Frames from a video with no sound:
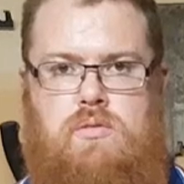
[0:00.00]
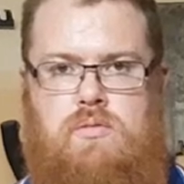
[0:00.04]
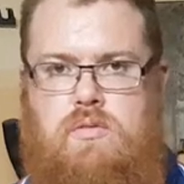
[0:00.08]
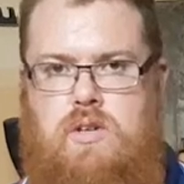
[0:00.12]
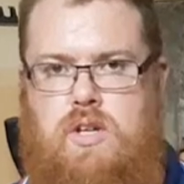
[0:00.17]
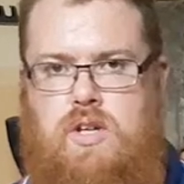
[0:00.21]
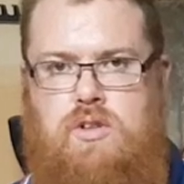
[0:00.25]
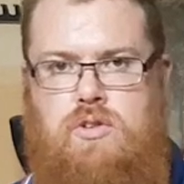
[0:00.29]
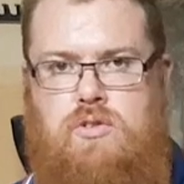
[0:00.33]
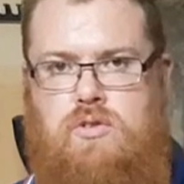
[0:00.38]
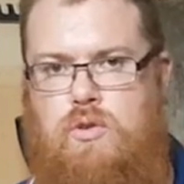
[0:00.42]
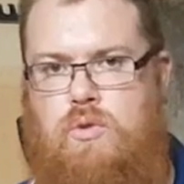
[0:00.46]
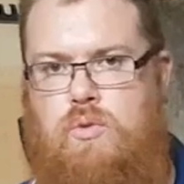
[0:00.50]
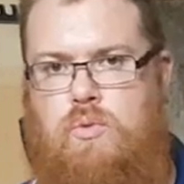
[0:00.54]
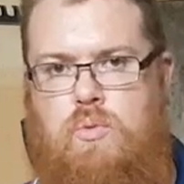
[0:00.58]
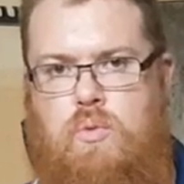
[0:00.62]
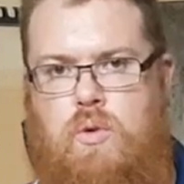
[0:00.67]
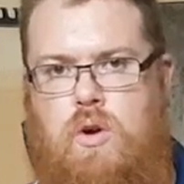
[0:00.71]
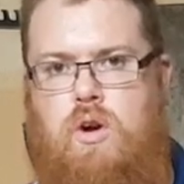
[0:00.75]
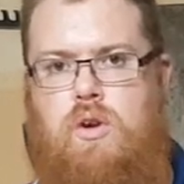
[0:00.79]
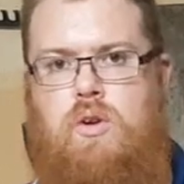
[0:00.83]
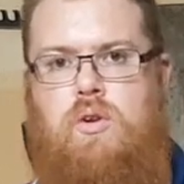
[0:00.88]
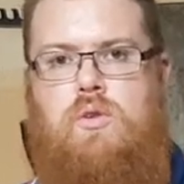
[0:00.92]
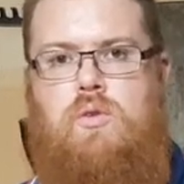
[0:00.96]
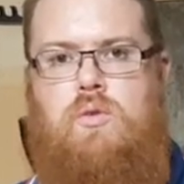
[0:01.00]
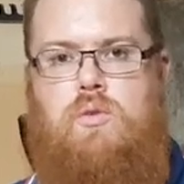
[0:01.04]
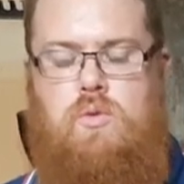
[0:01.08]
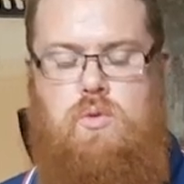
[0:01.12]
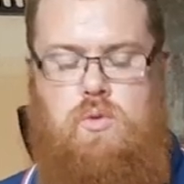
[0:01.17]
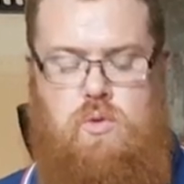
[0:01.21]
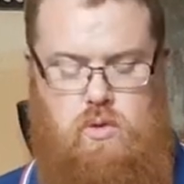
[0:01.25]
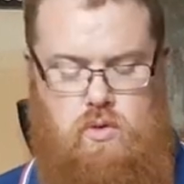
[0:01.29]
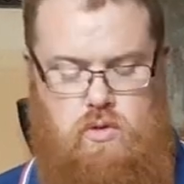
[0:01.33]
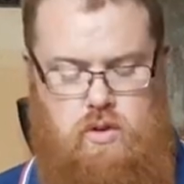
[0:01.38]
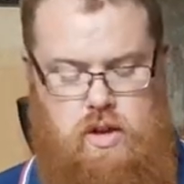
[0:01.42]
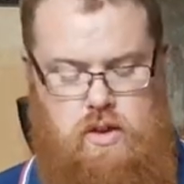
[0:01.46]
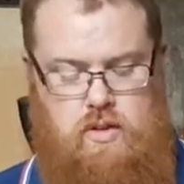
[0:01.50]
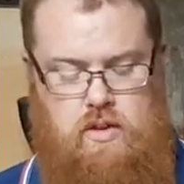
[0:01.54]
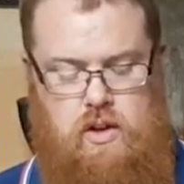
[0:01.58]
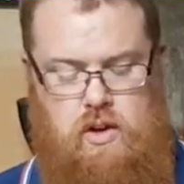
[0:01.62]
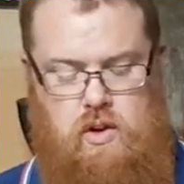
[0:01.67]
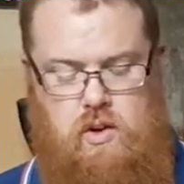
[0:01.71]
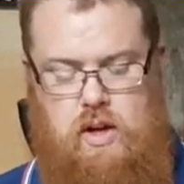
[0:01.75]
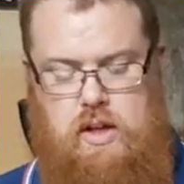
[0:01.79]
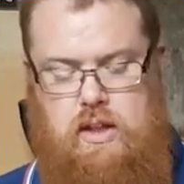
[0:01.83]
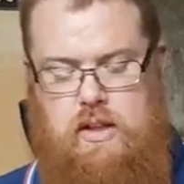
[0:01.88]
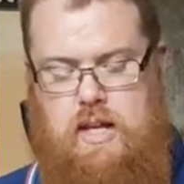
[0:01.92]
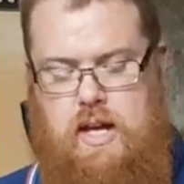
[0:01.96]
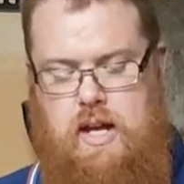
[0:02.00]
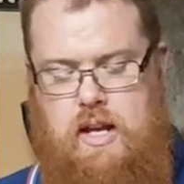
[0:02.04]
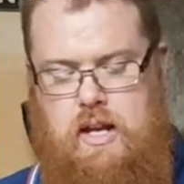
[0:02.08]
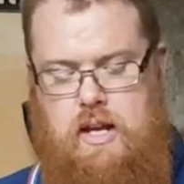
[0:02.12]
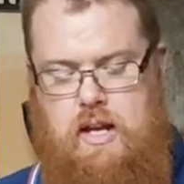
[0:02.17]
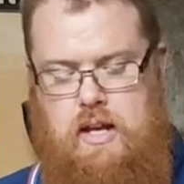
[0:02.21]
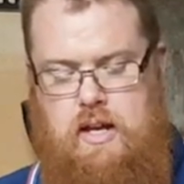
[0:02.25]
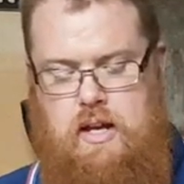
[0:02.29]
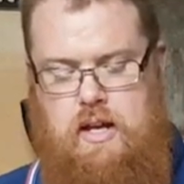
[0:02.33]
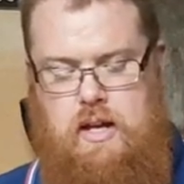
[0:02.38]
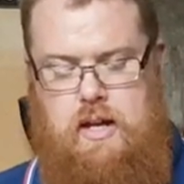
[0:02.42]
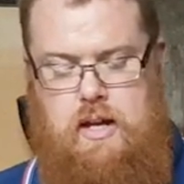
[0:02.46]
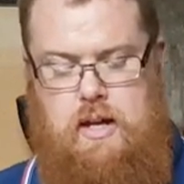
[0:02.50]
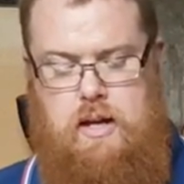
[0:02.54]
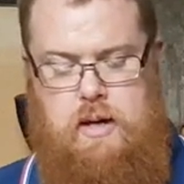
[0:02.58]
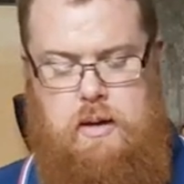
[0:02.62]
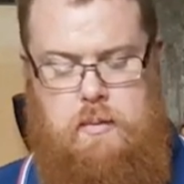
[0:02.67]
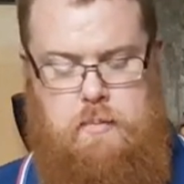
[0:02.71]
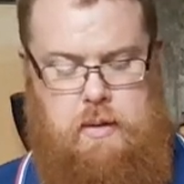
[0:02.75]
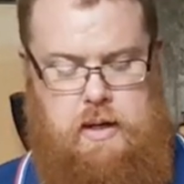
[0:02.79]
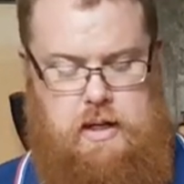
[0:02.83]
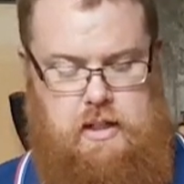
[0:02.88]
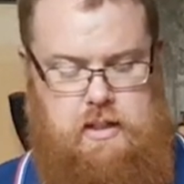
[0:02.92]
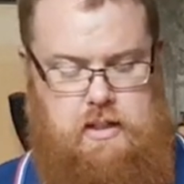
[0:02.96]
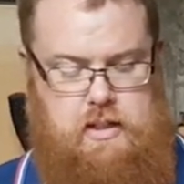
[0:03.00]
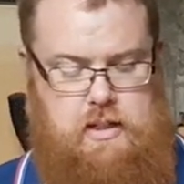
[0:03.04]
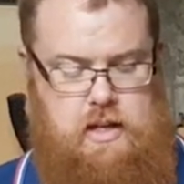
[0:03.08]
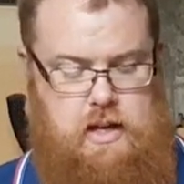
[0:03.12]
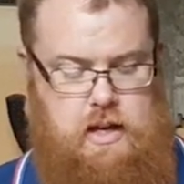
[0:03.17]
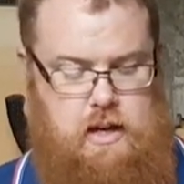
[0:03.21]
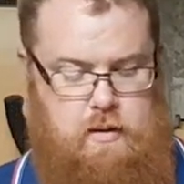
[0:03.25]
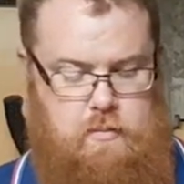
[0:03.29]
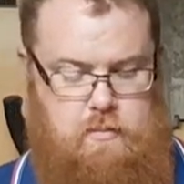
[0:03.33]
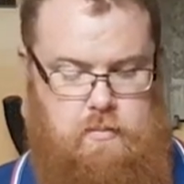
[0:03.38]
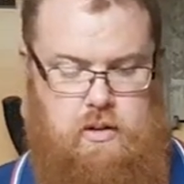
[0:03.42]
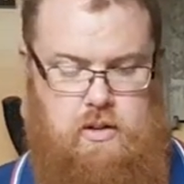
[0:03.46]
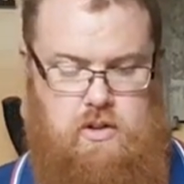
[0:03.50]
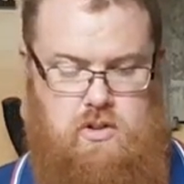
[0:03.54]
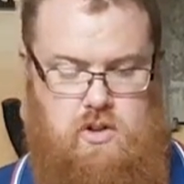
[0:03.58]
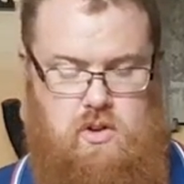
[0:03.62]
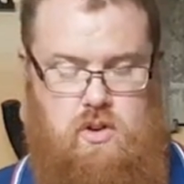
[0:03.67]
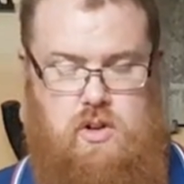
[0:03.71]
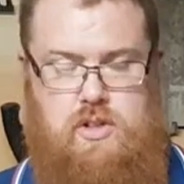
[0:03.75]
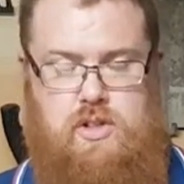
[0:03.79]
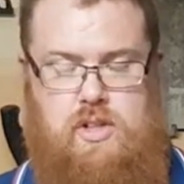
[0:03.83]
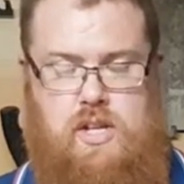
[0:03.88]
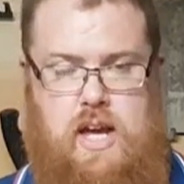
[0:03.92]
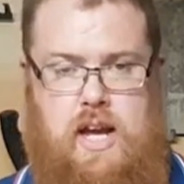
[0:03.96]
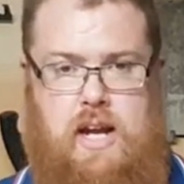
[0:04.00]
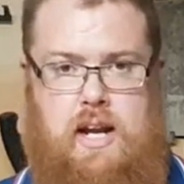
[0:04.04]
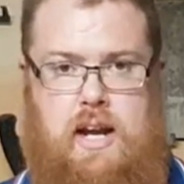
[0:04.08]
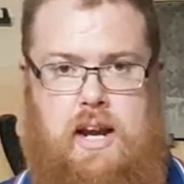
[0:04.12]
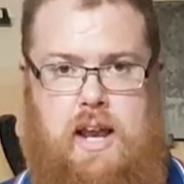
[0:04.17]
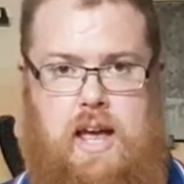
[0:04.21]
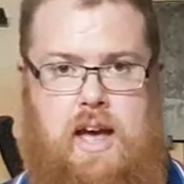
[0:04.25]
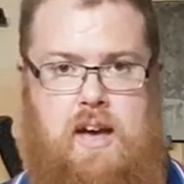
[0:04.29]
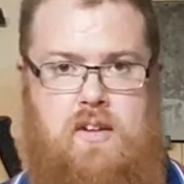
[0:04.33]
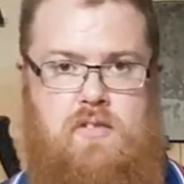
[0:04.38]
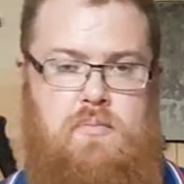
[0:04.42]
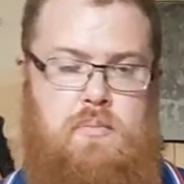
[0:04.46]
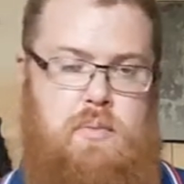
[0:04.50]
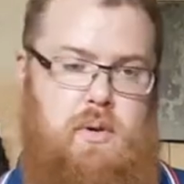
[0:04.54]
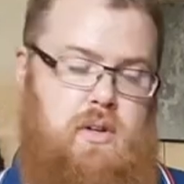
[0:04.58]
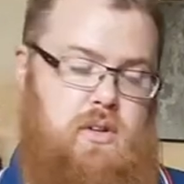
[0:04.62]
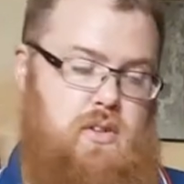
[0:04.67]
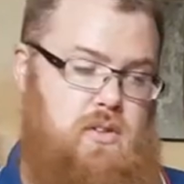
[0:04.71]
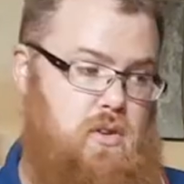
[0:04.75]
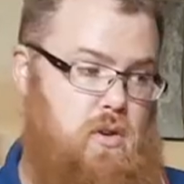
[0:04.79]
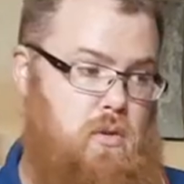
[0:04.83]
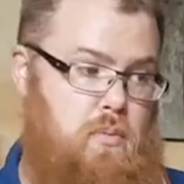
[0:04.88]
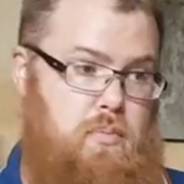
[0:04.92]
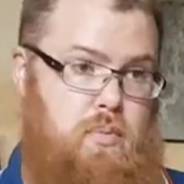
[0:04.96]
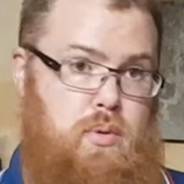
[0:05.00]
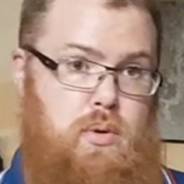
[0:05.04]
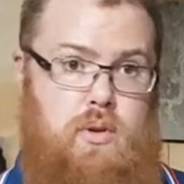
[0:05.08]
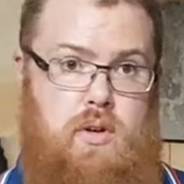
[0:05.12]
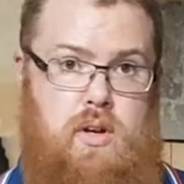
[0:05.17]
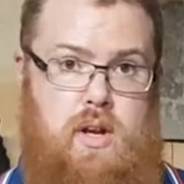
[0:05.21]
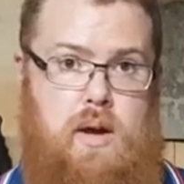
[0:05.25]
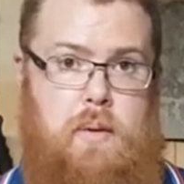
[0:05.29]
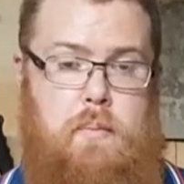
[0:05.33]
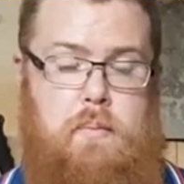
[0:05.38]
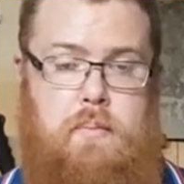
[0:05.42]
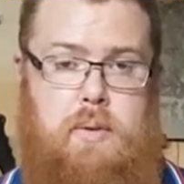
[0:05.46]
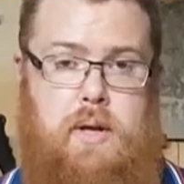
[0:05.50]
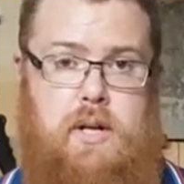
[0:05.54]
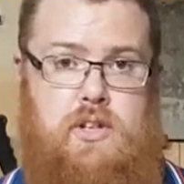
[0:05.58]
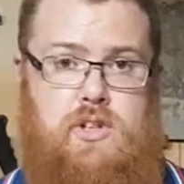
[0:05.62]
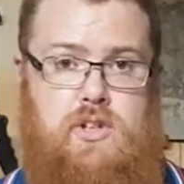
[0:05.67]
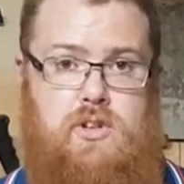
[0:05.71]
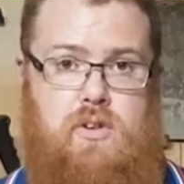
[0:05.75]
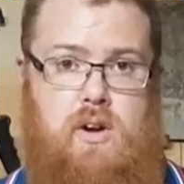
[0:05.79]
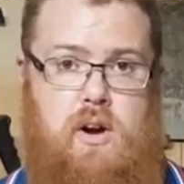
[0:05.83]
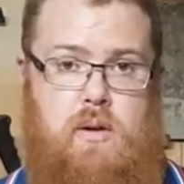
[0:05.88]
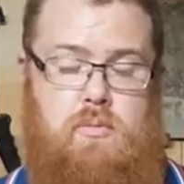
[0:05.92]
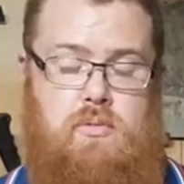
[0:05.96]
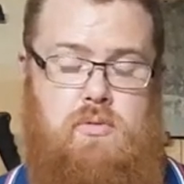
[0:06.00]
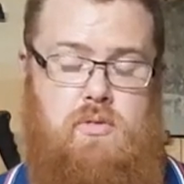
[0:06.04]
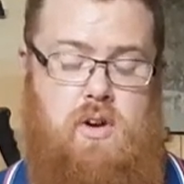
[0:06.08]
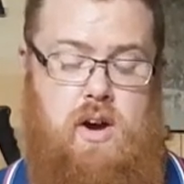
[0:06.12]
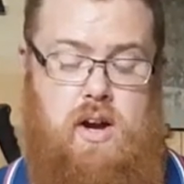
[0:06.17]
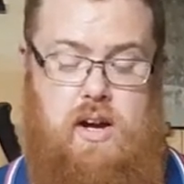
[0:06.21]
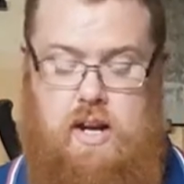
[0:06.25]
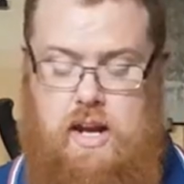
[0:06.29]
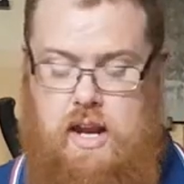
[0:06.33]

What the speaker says: can do what or anything like that, but it's nice and handy to have, because I'll put a picture up right